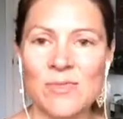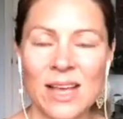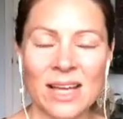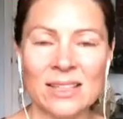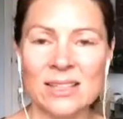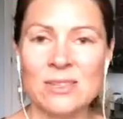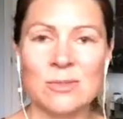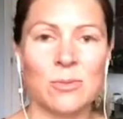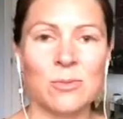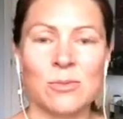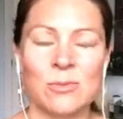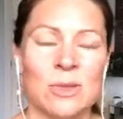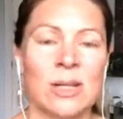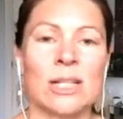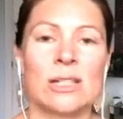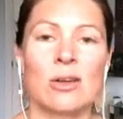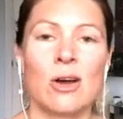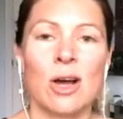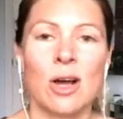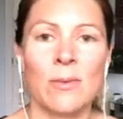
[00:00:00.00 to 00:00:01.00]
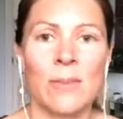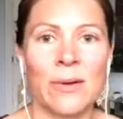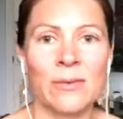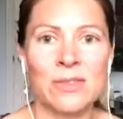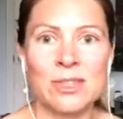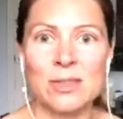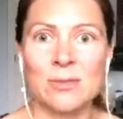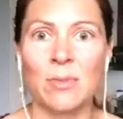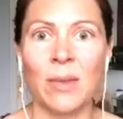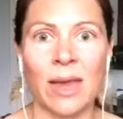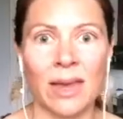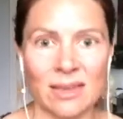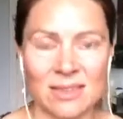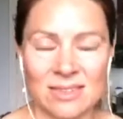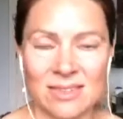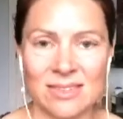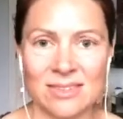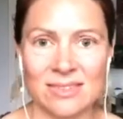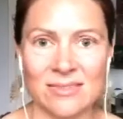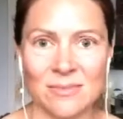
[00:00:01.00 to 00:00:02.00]
that's when I talk about
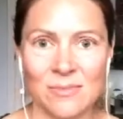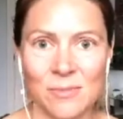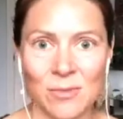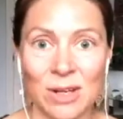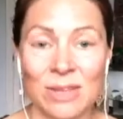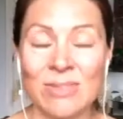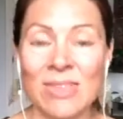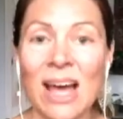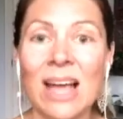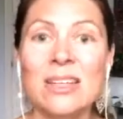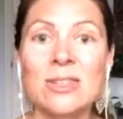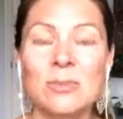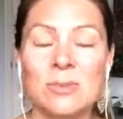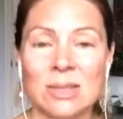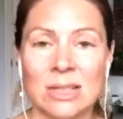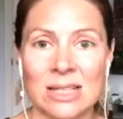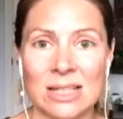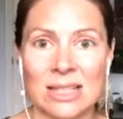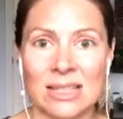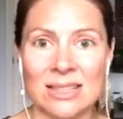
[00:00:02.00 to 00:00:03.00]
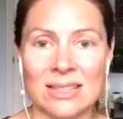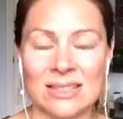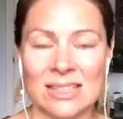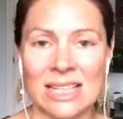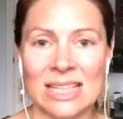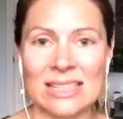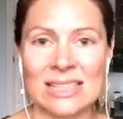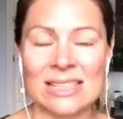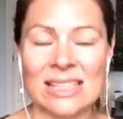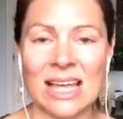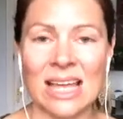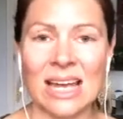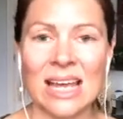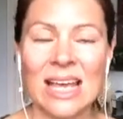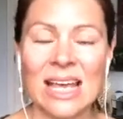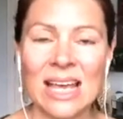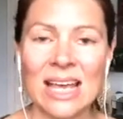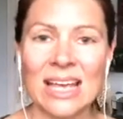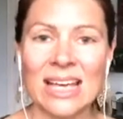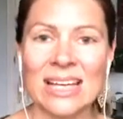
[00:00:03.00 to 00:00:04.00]
space, right? That's what it is. It's that
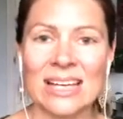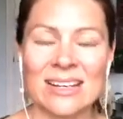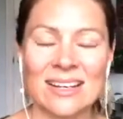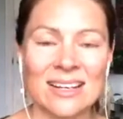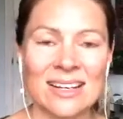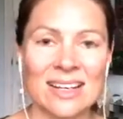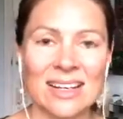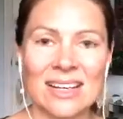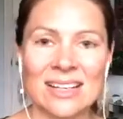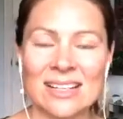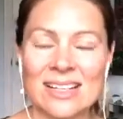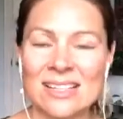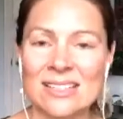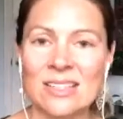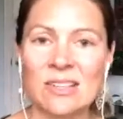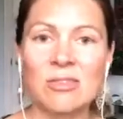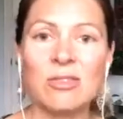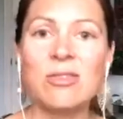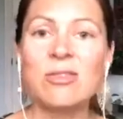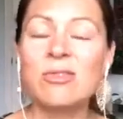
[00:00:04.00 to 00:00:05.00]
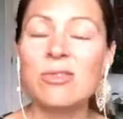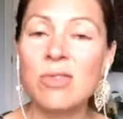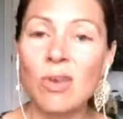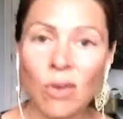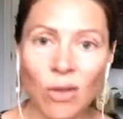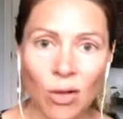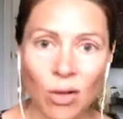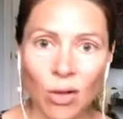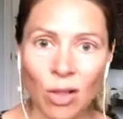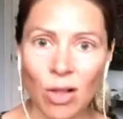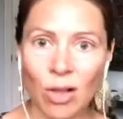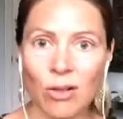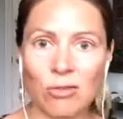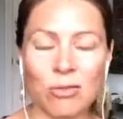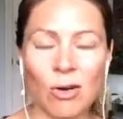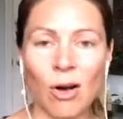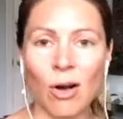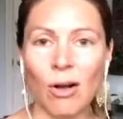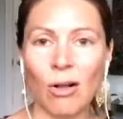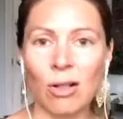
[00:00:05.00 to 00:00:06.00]
it isn't full
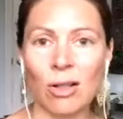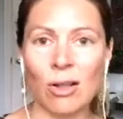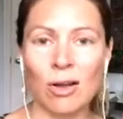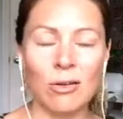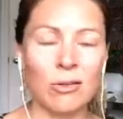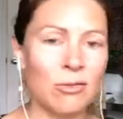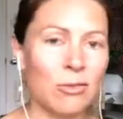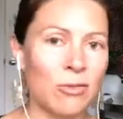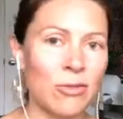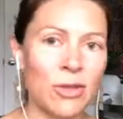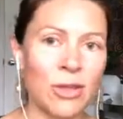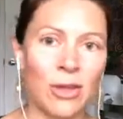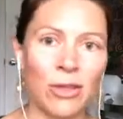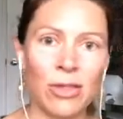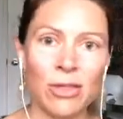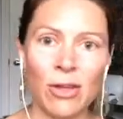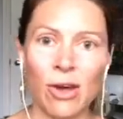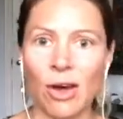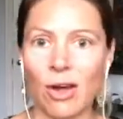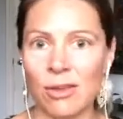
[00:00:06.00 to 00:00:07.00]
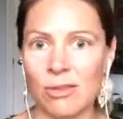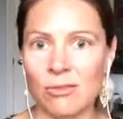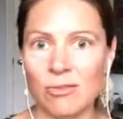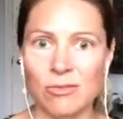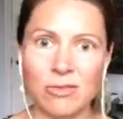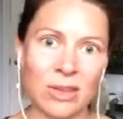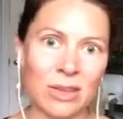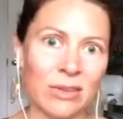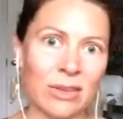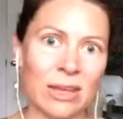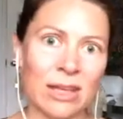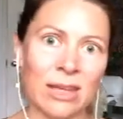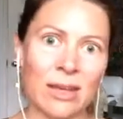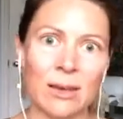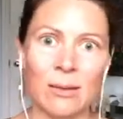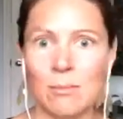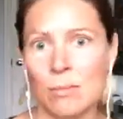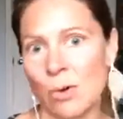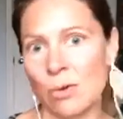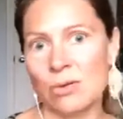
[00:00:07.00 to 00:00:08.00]
of all of the thought, feeling,
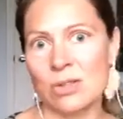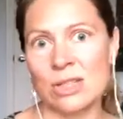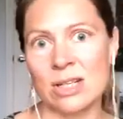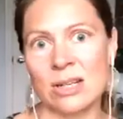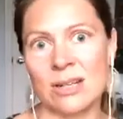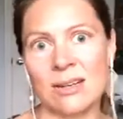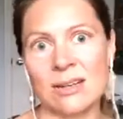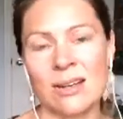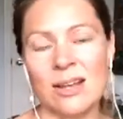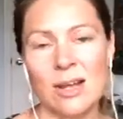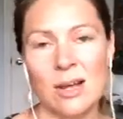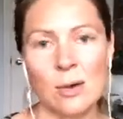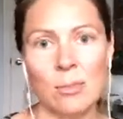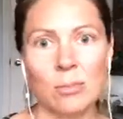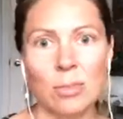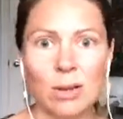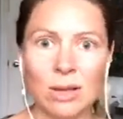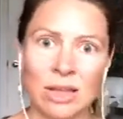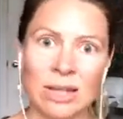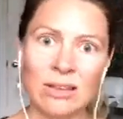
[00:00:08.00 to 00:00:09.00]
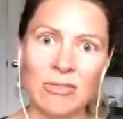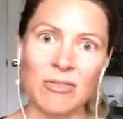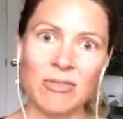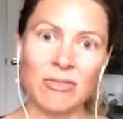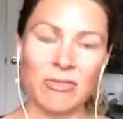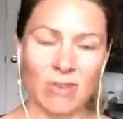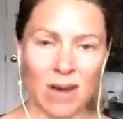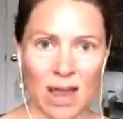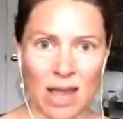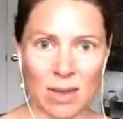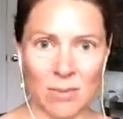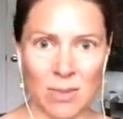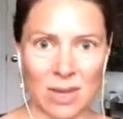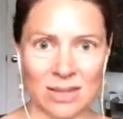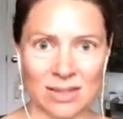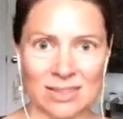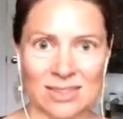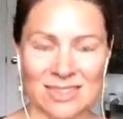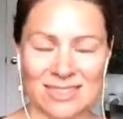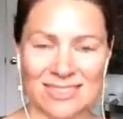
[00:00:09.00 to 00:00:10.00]
emotion, belief
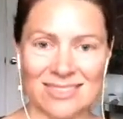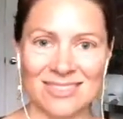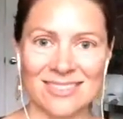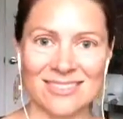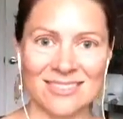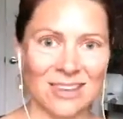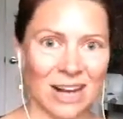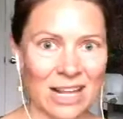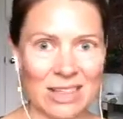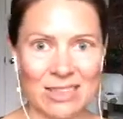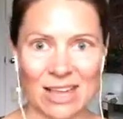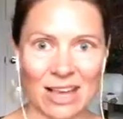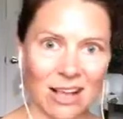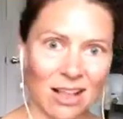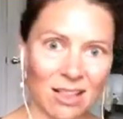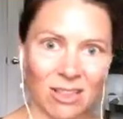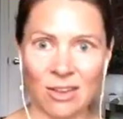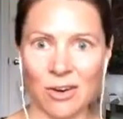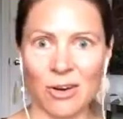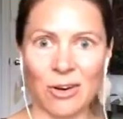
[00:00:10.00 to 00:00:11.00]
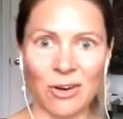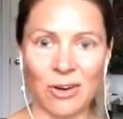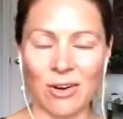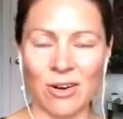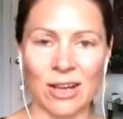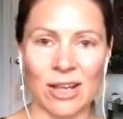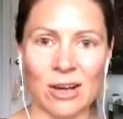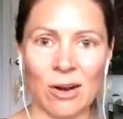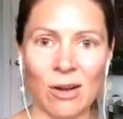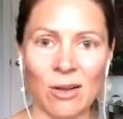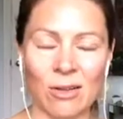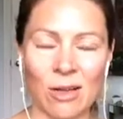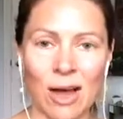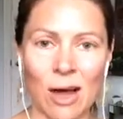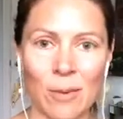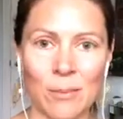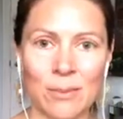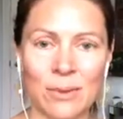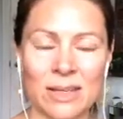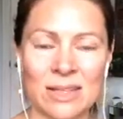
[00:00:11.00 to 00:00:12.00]
fragments, right, that clutter it all
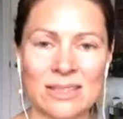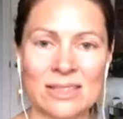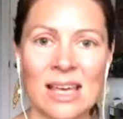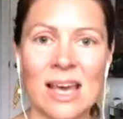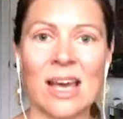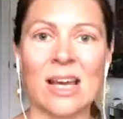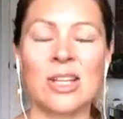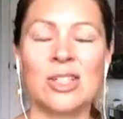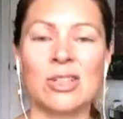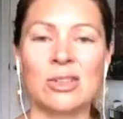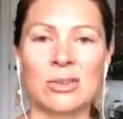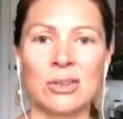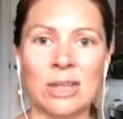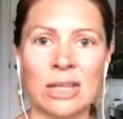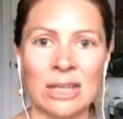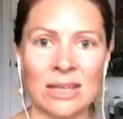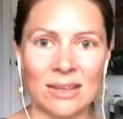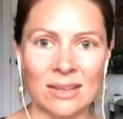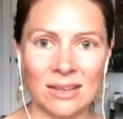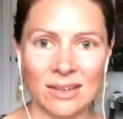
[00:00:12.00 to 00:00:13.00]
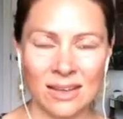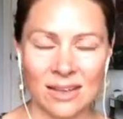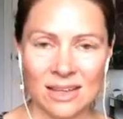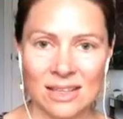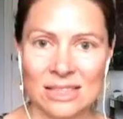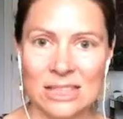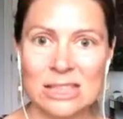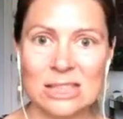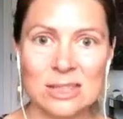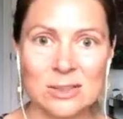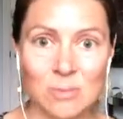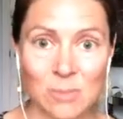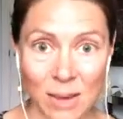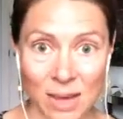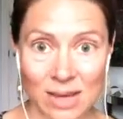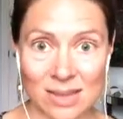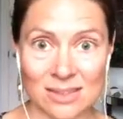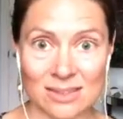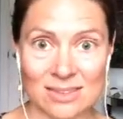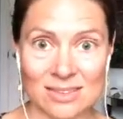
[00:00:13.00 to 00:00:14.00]
up. It's actually
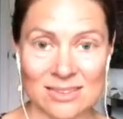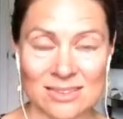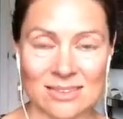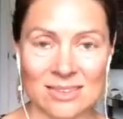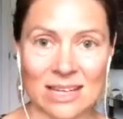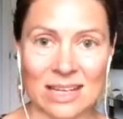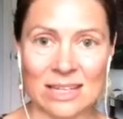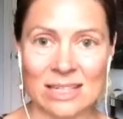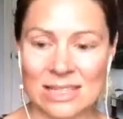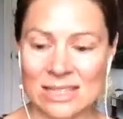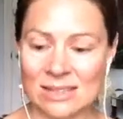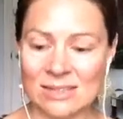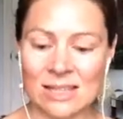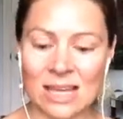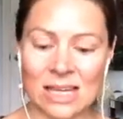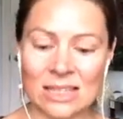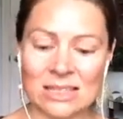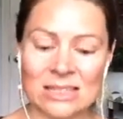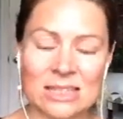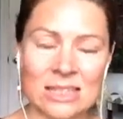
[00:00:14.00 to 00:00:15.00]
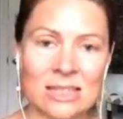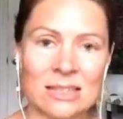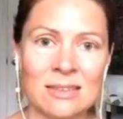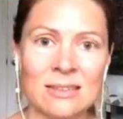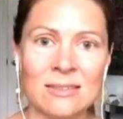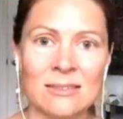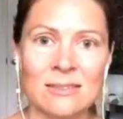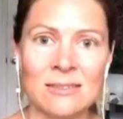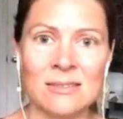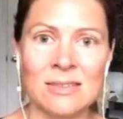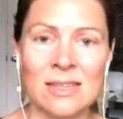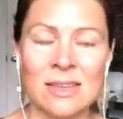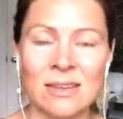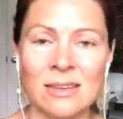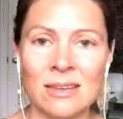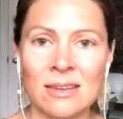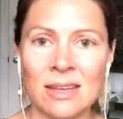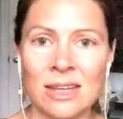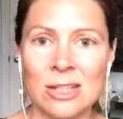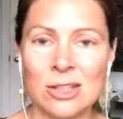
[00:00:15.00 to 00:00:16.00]
space. And that's in
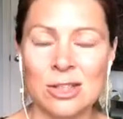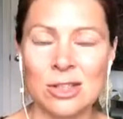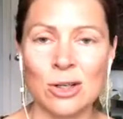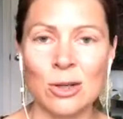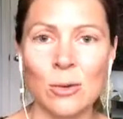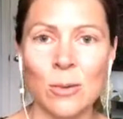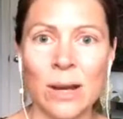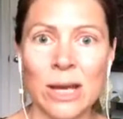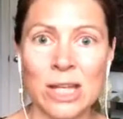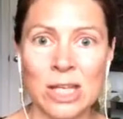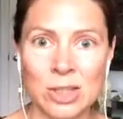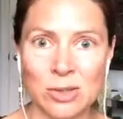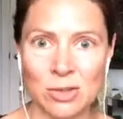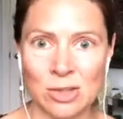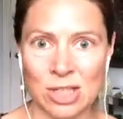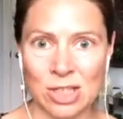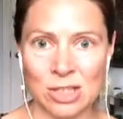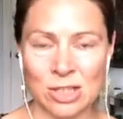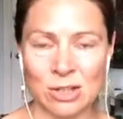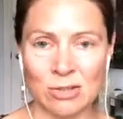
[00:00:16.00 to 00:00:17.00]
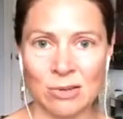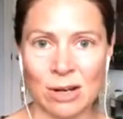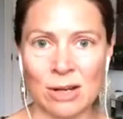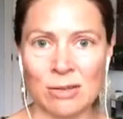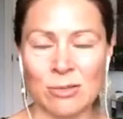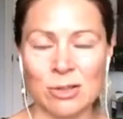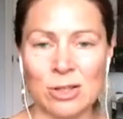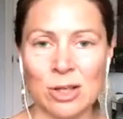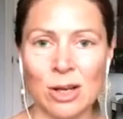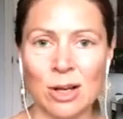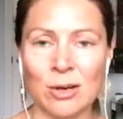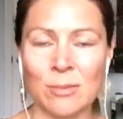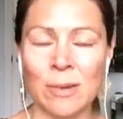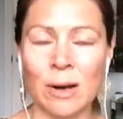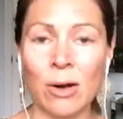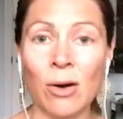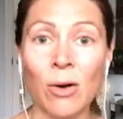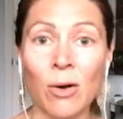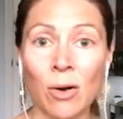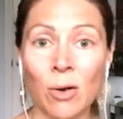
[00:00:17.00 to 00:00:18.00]
the ancient Hawaiian tradition, right? We talk
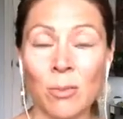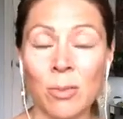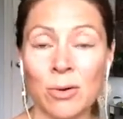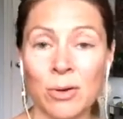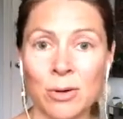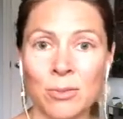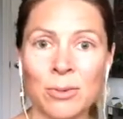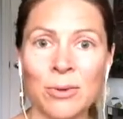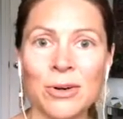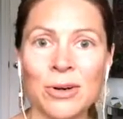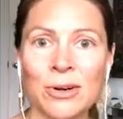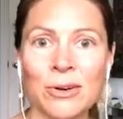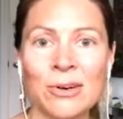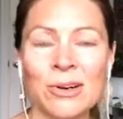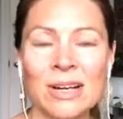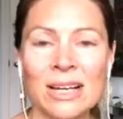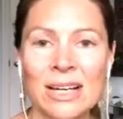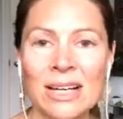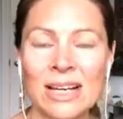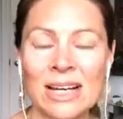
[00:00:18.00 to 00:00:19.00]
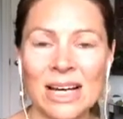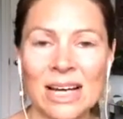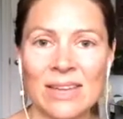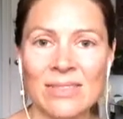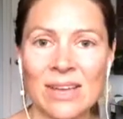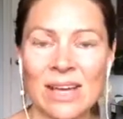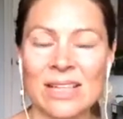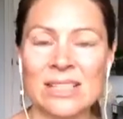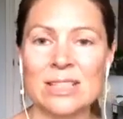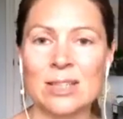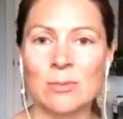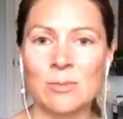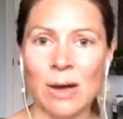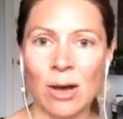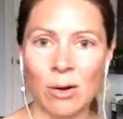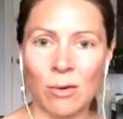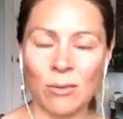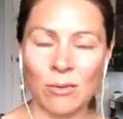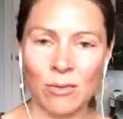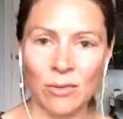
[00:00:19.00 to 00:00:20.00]
about ho'oponopono, and that's
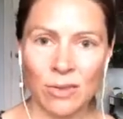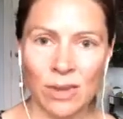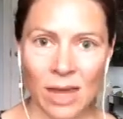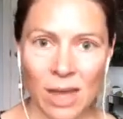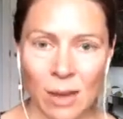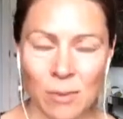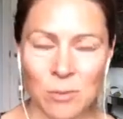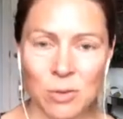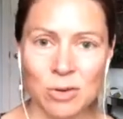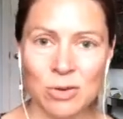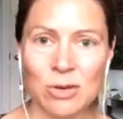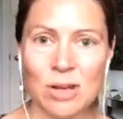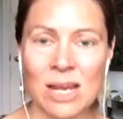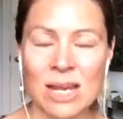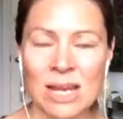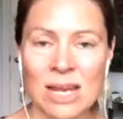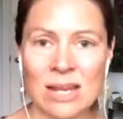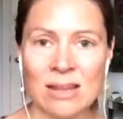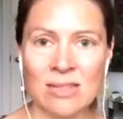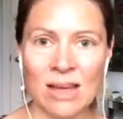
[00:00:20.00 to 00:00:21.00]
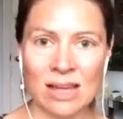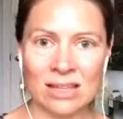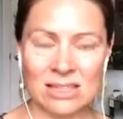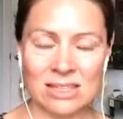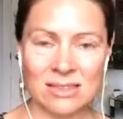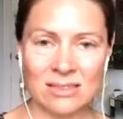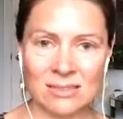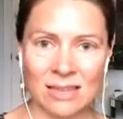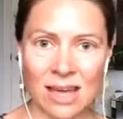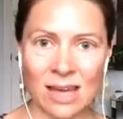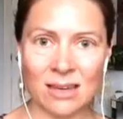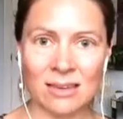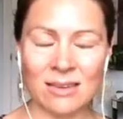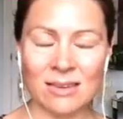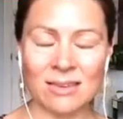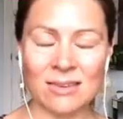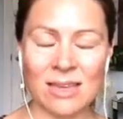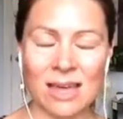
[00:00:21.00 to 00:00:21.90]
about creating that